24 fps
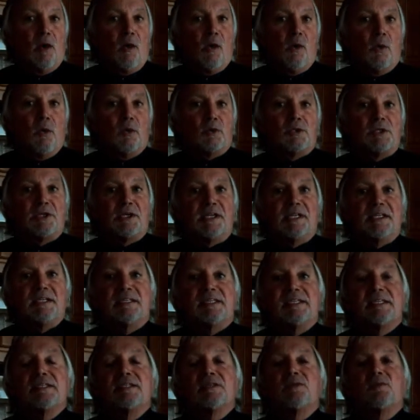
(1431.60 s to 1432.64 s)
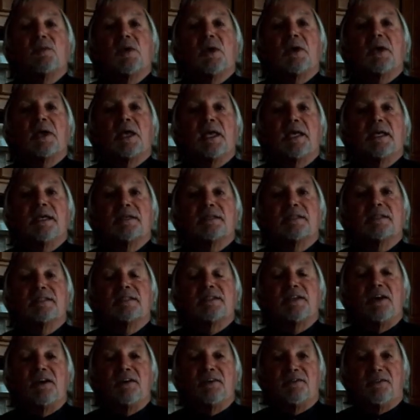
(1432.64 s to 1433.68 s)
the altar is his working
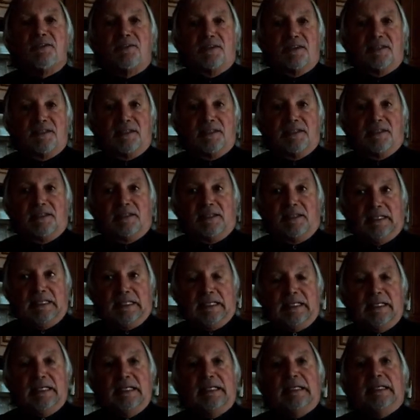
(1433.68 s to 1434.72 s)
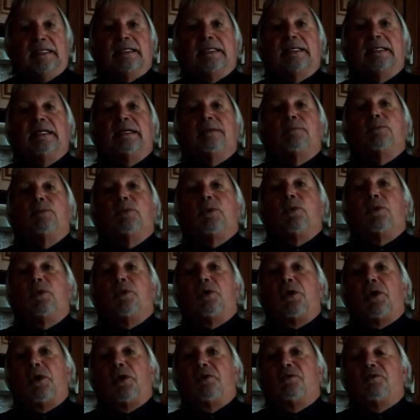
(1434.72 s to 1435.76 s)
surface.
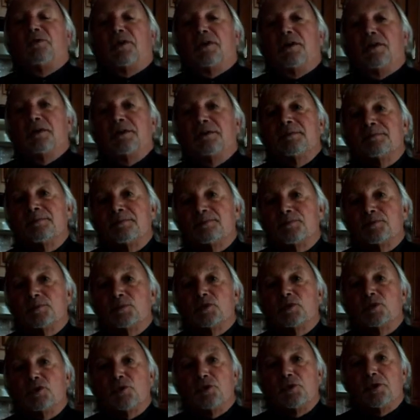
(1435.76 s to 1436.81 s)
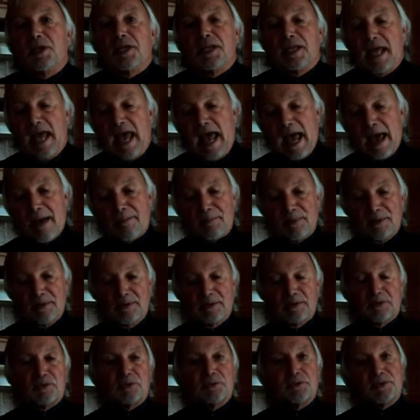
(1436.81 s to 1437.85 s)
Moreover, should he
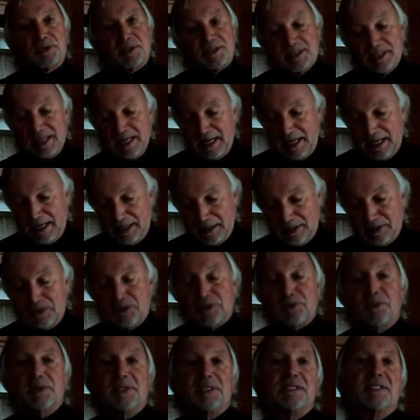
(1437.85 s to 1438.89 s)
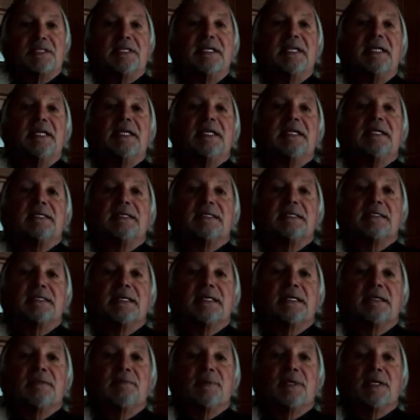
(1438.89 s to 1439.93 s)
happen to sink to his
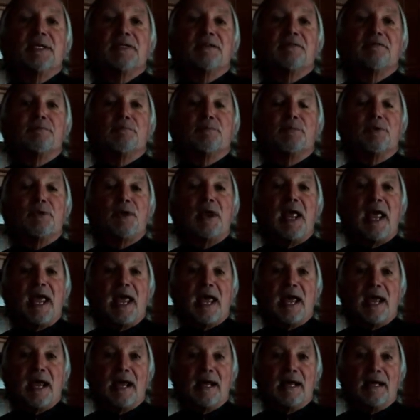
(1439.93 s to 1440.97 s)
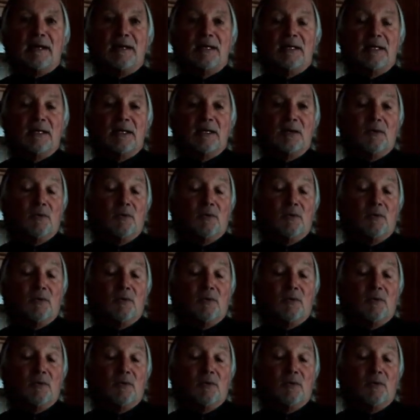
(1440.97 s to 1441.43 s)
knees in a bit of prayer,